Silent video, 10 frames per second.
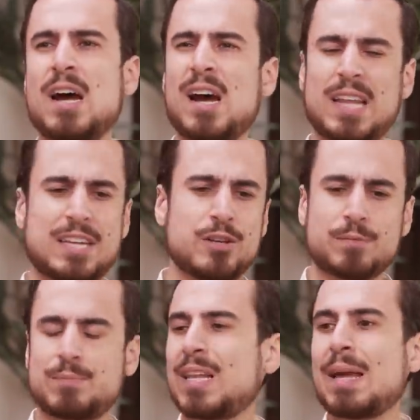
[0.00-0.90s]
uh, like your
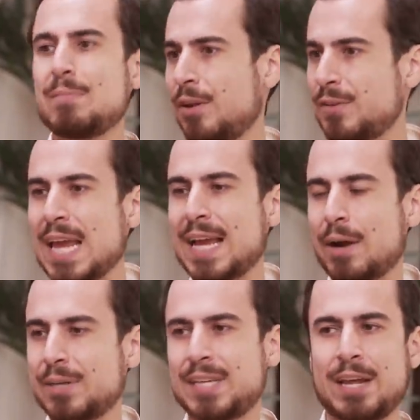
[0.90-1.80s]
clamshell
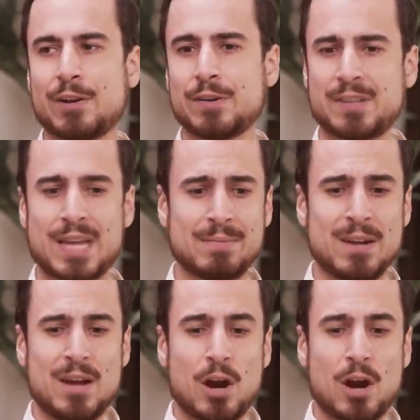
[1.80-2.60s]
takeout containers that